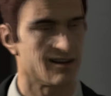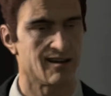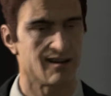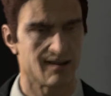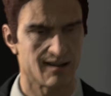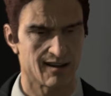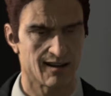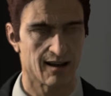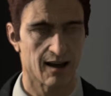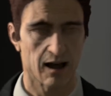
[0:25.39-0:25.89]

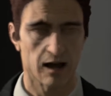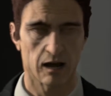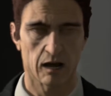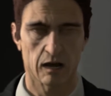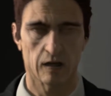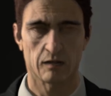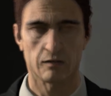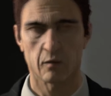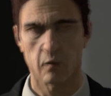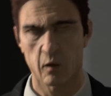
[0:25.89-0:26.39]
Yeah, and
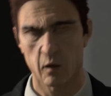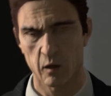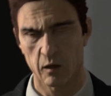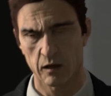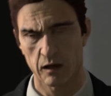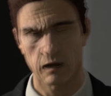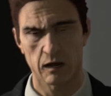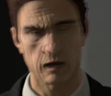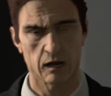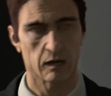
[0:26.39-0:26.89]

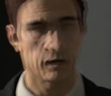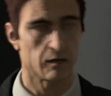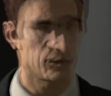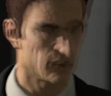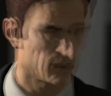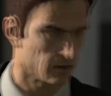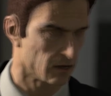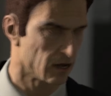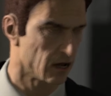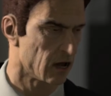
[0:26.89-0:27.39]
unfortunately,
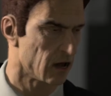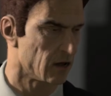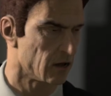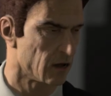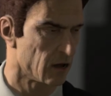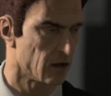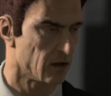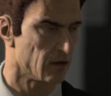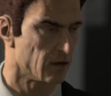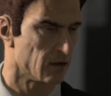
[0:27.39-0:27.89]
things did
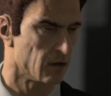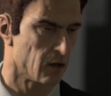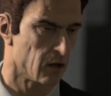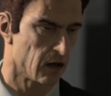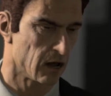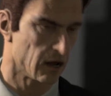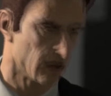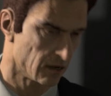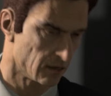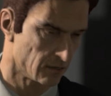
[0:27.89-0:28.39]
not go in your
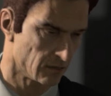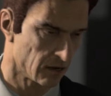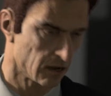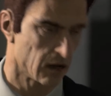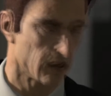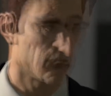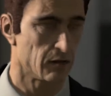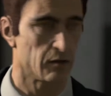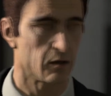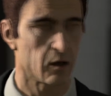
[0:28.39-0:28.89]
way.
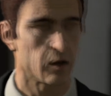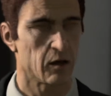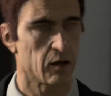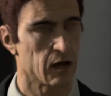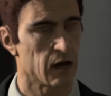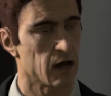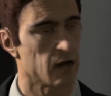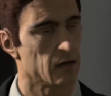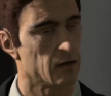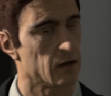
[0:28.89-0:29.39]
But you're
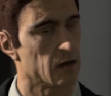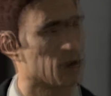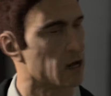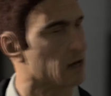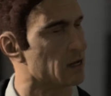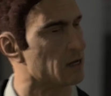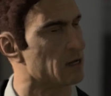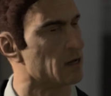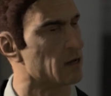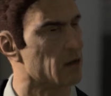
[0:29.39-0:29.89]
going to have a
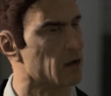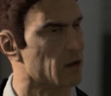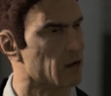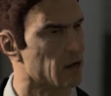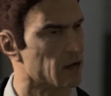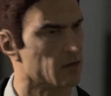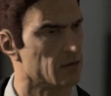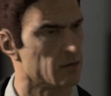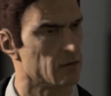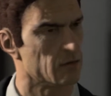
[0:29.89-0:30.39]
chance to
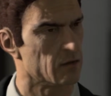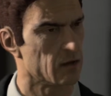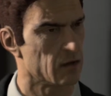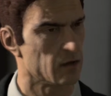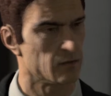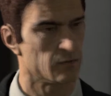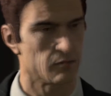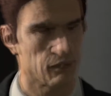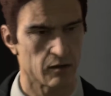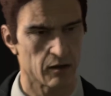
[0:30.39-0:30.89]
redeem
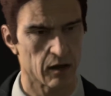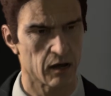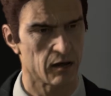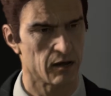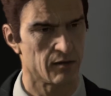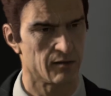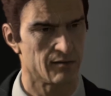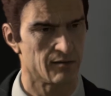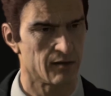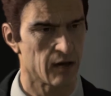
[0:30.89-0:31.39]
yourself this
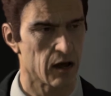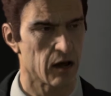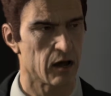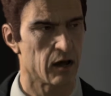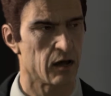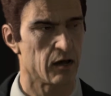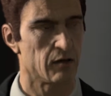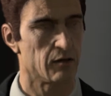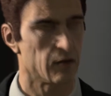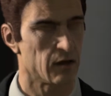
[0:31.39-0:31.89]
coming
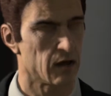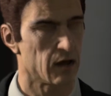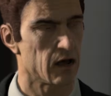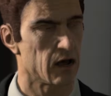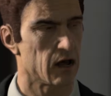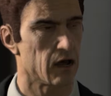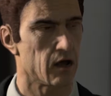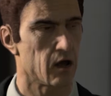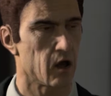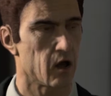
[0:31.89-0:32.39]
Friday,
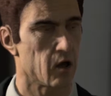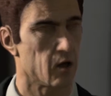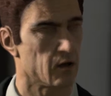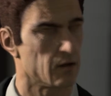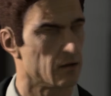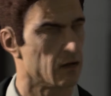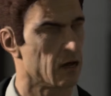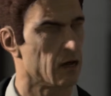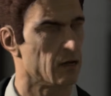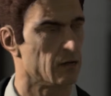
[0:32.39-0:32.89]
along
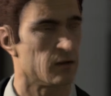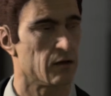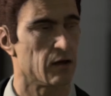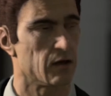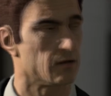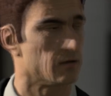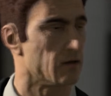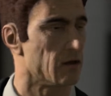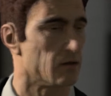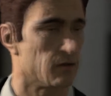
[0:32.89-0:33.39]
with every
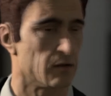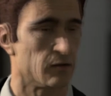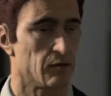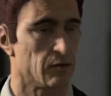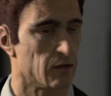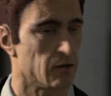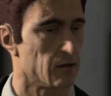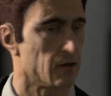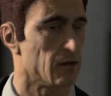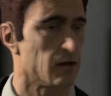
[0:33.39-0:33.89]
other member of
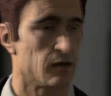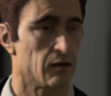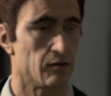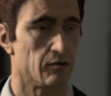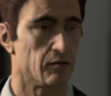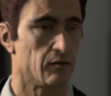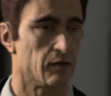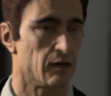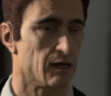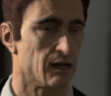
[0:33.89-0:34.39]

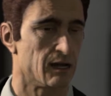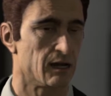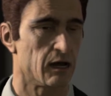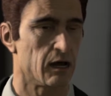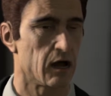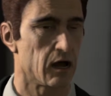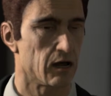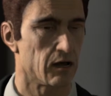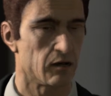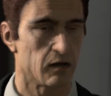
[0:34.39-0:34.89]
SpeedyCompletes.
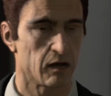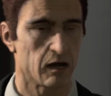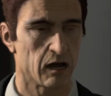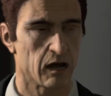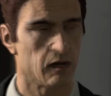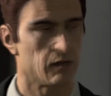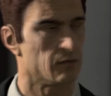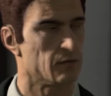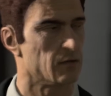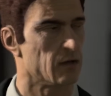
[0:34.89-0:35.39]
Are you
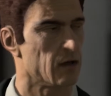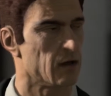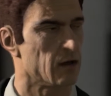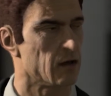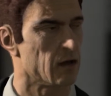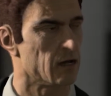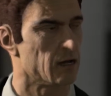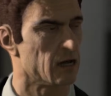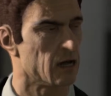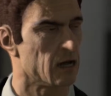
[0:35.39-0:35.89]
excited for that
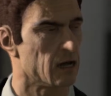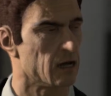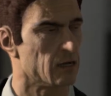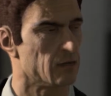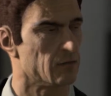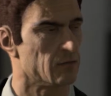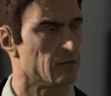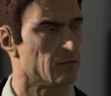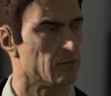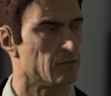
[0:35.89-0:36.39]
match?